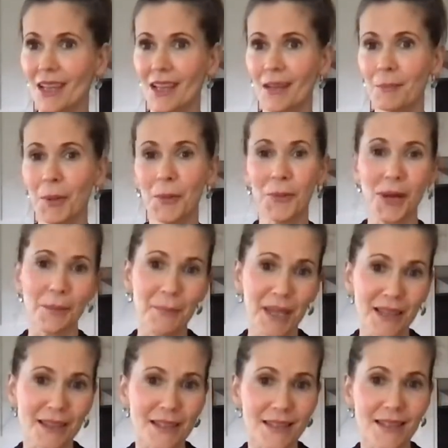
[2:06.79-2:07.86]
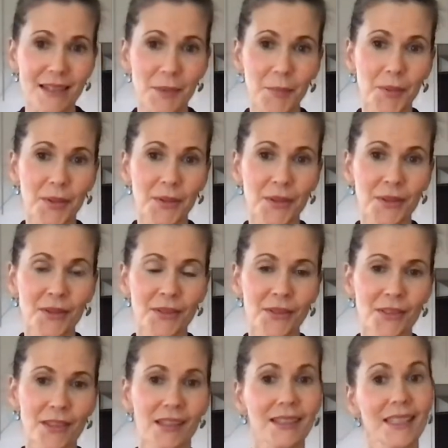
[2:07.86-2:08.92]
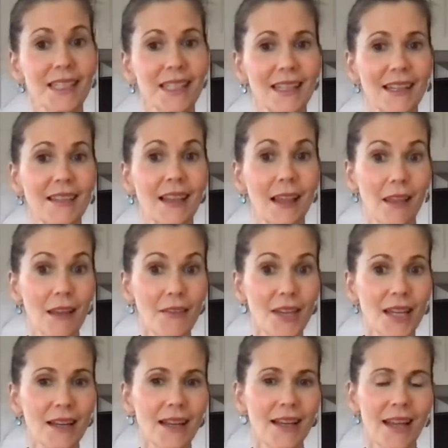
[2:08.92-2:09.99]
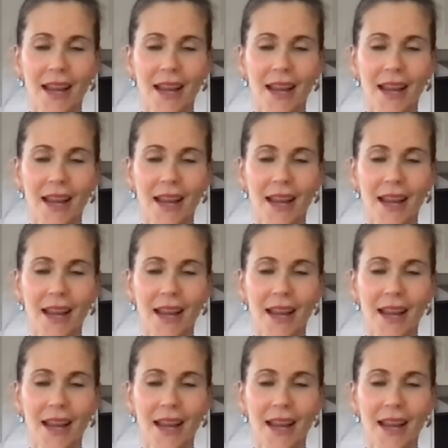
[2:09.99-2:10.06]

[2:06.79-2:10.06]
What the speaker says: But when I make this dip, they'll eat it and they love it.